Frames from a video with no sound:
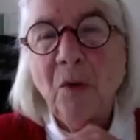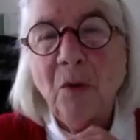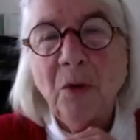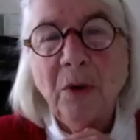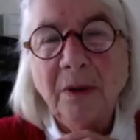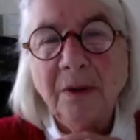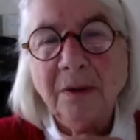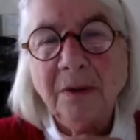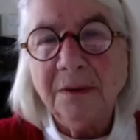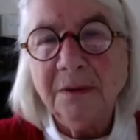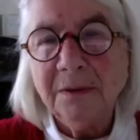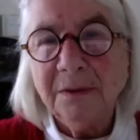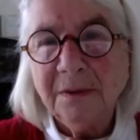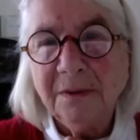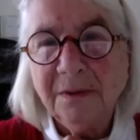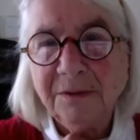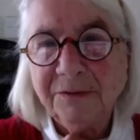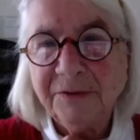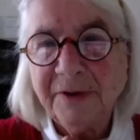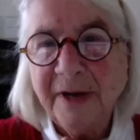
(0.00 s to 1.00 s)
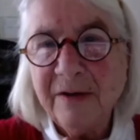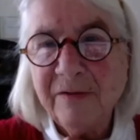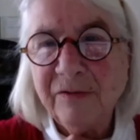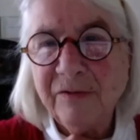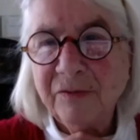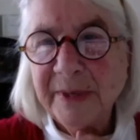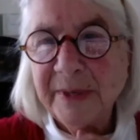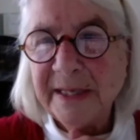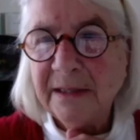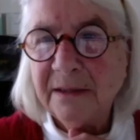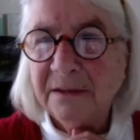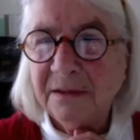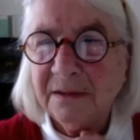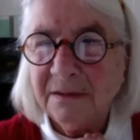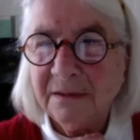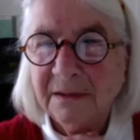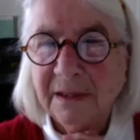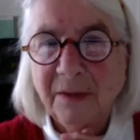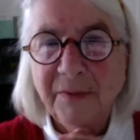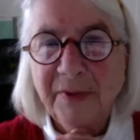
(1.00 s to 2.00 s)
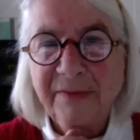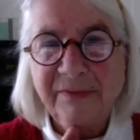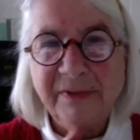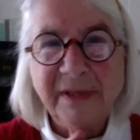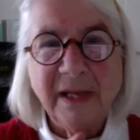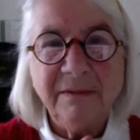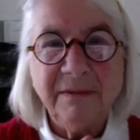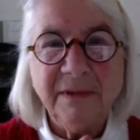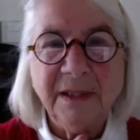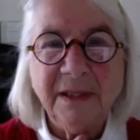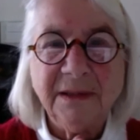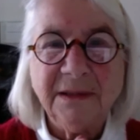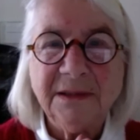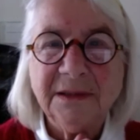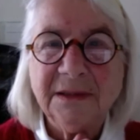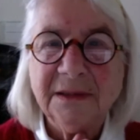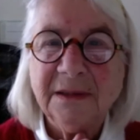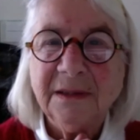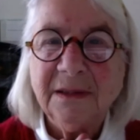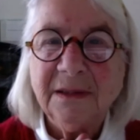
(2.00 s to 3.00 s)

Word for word: whole 5 weeks that we've done this?